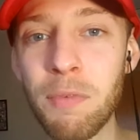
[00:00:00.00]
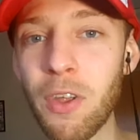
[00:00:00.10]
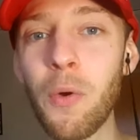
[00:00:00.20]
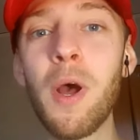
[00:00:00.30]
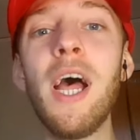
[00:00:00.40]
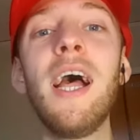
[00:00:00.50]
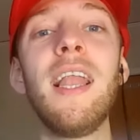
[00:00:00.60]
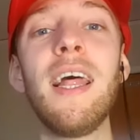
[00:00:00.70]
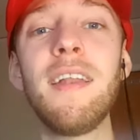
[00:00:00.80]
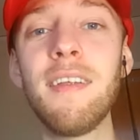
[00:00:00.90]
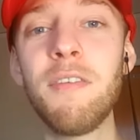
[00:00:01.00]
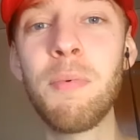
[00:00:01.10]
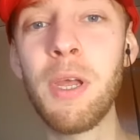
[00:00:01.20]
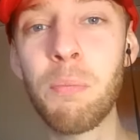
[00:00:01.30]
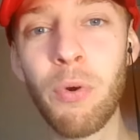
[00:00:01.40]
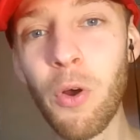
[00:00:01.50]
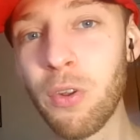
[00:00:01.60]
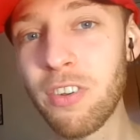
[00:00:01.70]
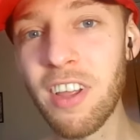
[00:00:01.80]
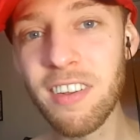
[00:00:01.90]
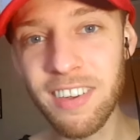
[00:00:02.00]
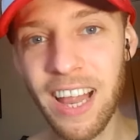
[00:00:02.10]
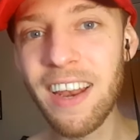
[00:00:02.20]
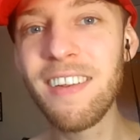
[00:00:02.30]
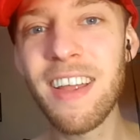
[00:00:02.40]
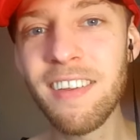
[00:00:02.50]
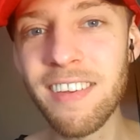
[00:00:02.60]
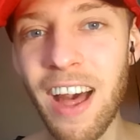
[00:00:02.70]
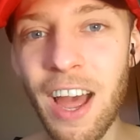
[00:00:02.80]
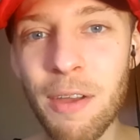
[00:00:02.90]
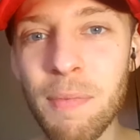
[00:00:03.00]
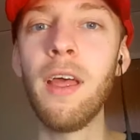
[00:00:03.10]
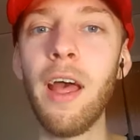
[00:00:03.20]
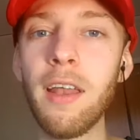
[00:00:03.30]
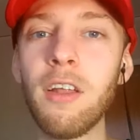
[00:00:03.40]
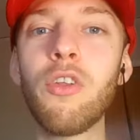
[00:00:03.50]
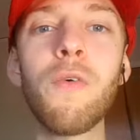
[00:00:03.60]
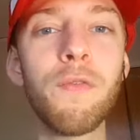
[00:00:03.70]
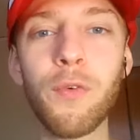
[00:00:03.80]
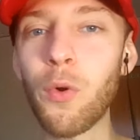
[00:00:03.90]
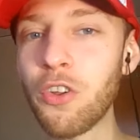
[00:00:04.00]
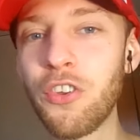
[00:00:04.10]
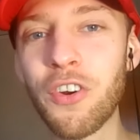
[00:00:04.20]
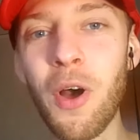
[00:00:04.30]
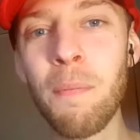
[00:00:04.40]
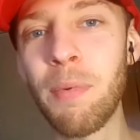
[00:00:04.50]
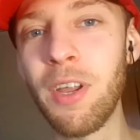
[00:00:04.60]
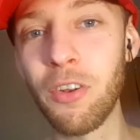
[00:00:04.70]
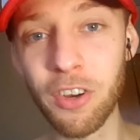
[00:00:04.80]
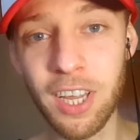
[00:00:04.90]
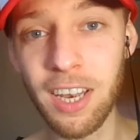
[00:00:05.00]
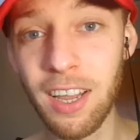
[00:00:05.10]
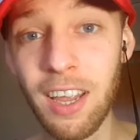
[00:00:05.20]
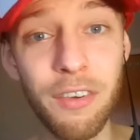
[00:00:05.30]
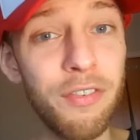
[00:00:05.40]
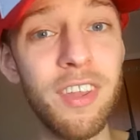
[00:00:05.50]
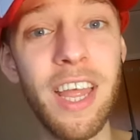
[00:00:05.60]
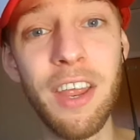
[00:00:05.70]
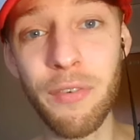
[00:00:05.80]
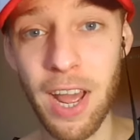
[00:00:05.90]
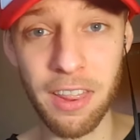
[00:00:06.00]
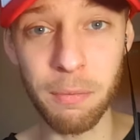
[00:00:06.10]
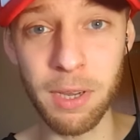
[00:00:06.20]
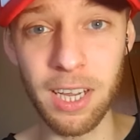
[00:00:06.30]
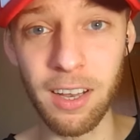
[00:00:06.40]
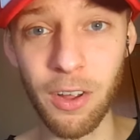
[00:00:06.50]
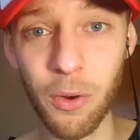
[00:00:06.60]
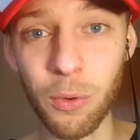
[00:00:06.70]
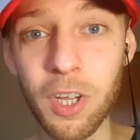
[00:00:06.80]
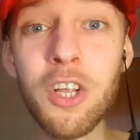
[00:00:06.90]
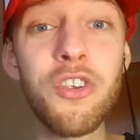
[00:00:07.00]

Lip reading: So let this be a process, let it take time, and don't force your company on your kid if they rather be alone.